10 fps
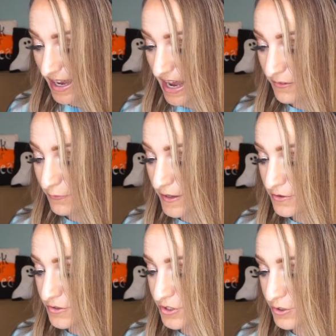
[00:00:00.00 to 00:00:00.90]
And
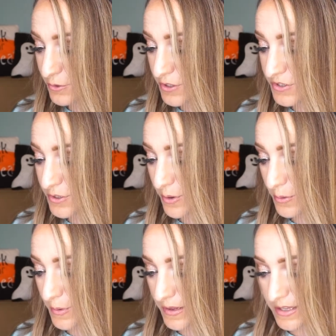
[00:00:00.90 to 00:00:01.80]
figured you could do a
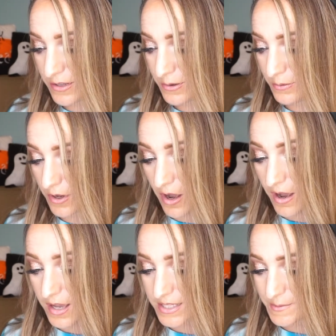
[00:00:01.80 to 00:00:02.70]
really cute
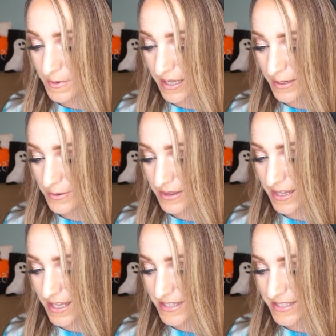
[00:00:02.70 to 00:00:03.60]
cosplay with
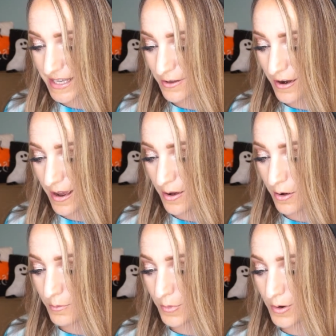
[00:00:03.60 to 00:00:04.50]
this, either at
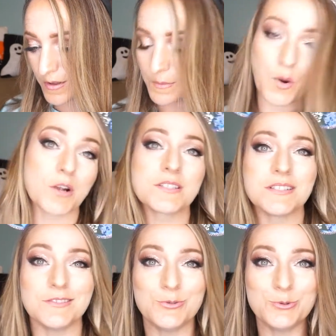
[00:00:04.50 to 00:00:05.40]
home or in the parks.
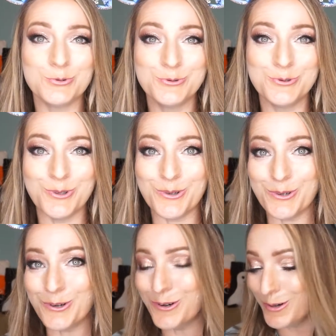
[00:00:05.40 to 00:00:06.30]
Ooh.
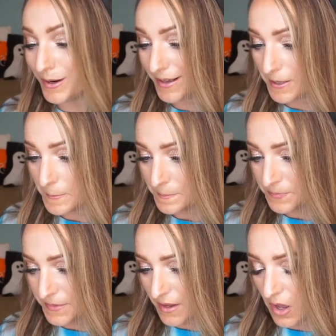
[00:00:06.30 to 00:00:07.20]

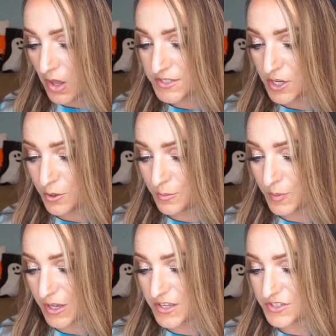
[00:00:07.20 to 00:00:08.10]
Also,
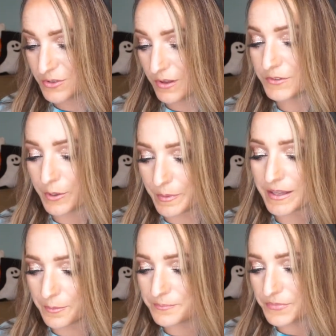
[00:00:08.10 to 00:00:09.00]
because you love doing makeup.